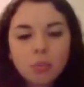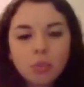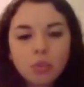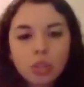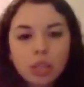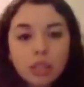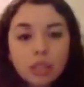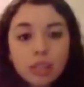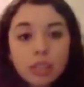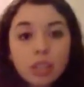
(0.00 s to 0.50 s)

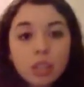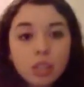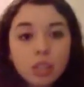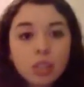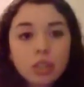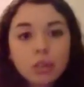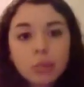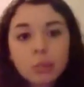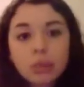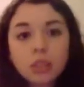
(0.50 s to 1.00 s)

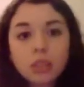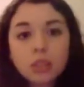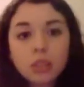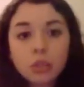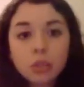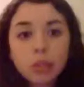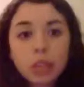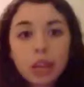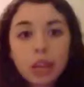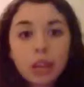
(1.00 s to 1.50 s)
translation, we can
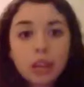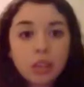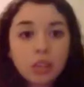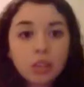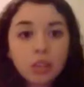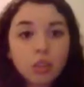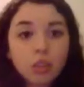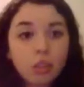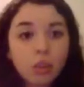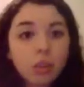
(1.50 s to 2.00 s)
do that
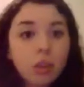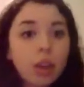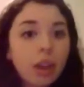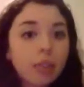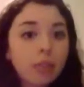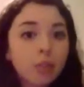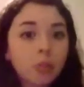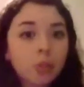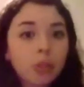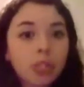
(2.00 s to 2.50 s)
because you
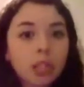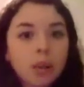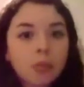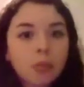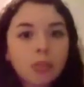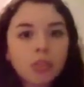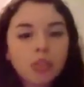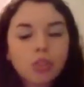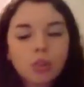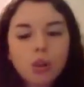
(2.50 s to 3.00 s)
have more
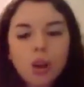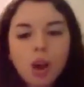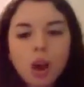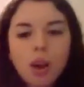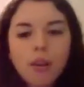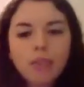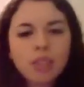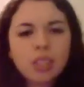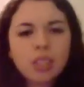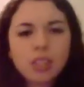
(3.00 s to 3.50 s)
time to do it.
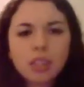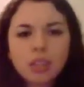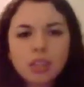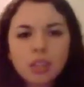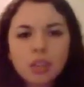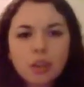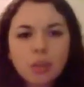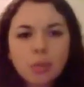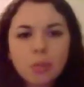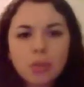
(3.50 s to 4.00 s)
Obviously, in
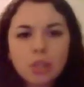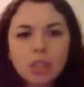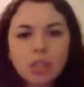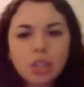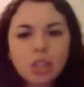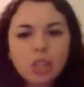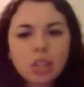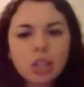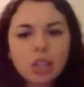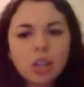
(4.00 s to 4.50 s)

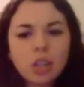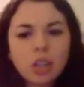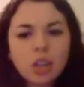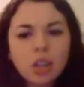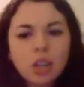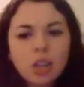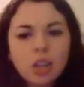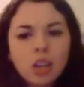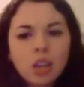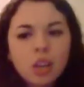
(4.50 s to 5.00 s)
interpretation,
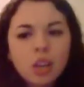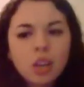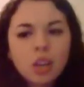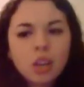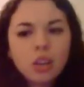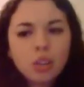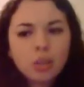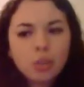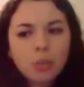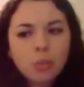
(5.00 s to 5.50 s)

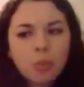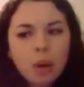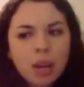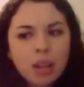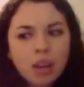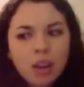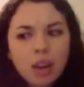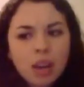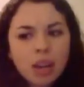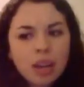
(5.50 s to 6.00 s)
you
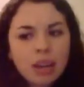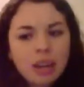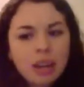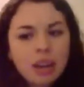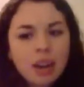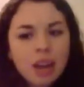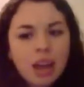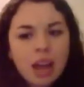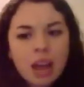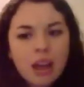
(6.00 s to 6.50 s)
might not
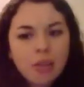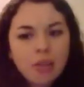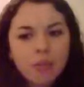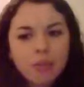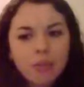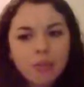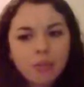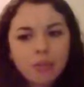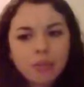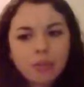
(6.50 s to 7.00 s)

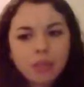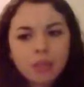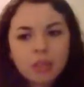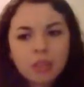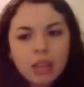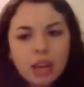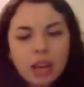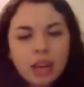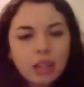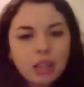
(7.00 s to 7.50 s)
have
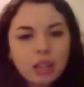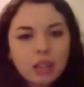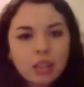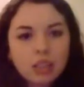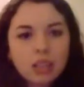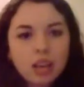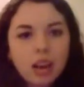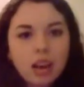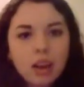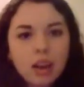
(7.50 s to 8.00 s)
that
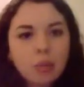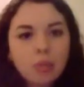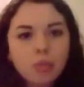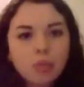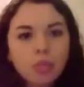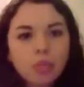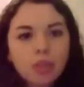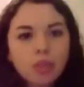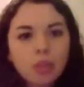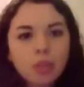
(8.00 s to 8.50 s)
time
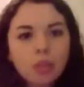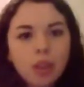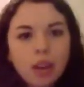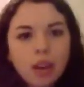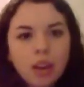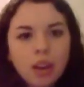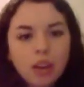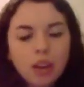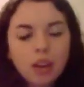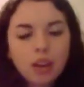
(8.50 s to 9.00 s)
to do
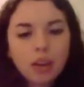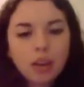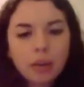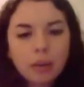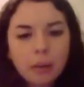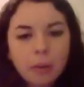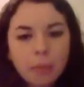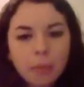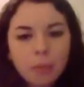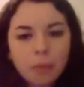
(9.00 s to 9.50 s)
that.
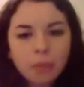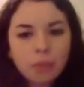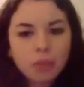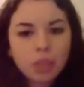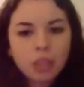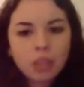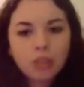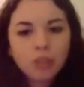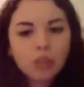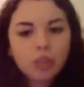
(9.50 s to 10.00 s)

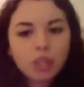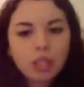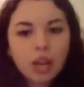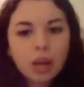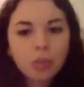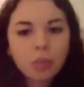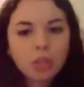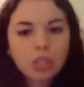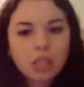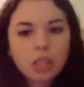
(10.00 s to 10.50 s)
Like if you're
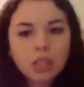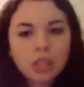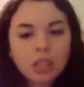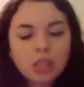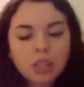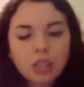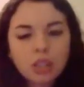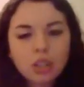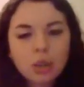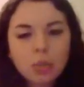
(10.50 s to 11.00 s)

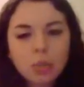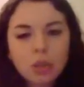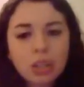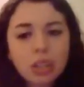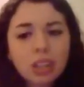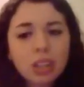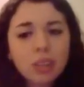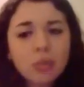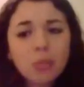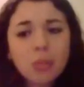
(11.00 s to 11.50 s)
simultaneously
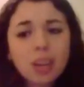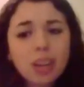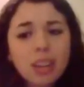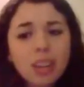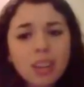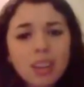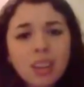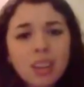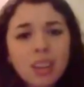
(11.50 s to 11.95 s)
interpreting, you might,